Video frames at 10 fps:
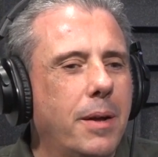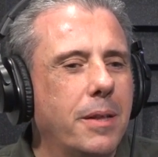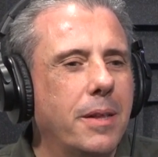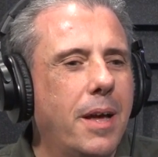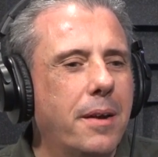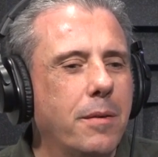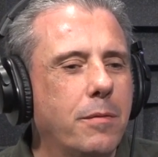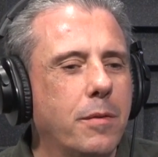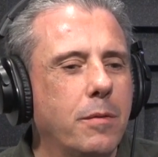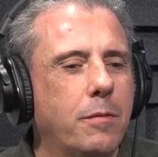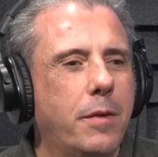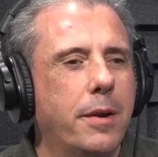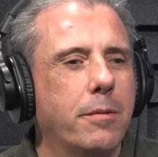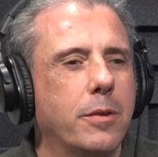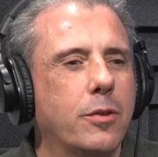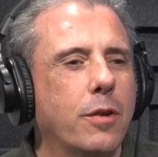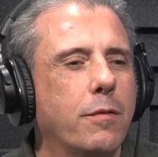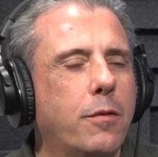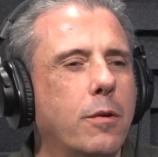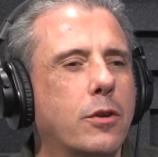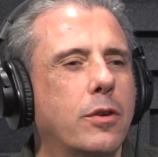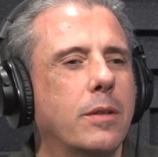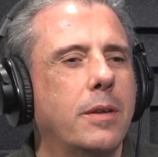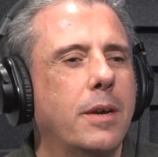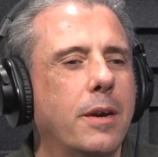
a lot of veterans, unfortunately,